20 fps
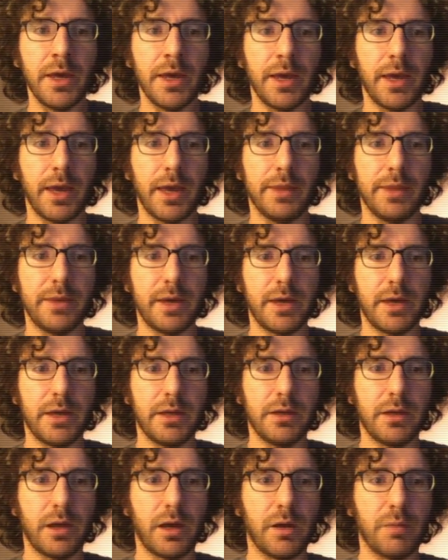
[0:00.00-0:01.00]
And
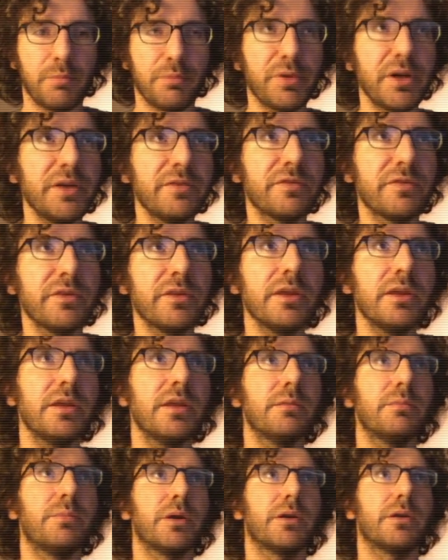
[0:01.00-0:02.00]
then briefly,
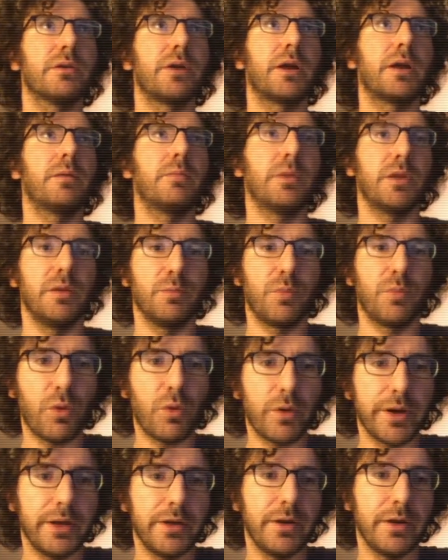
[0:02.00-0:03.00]
but incredibly
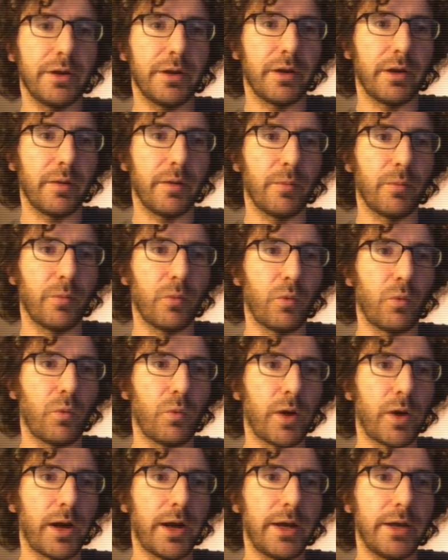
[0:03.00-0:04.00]
important,
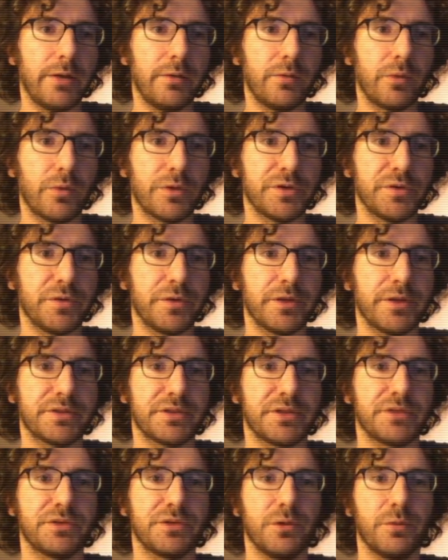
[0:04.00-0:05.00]
why we're doing this
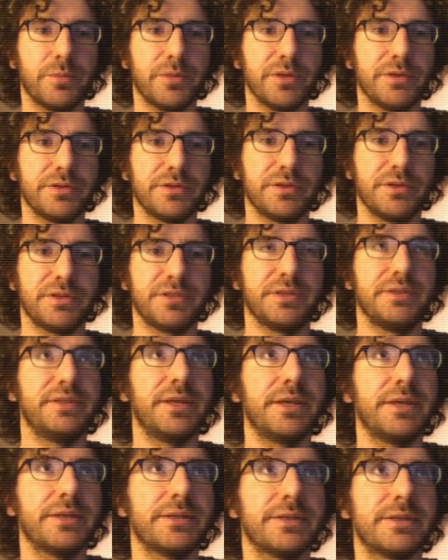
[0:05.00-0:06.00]
as open citizen
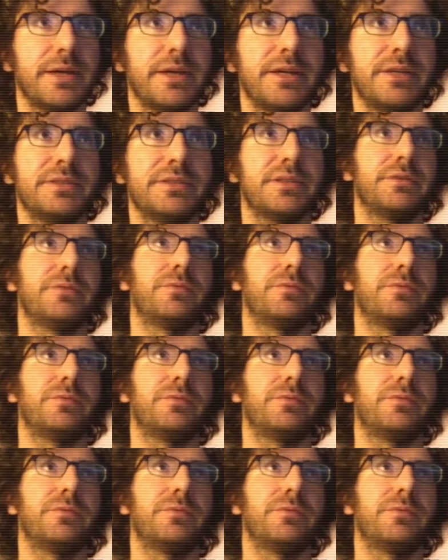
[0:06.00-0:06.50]
data science and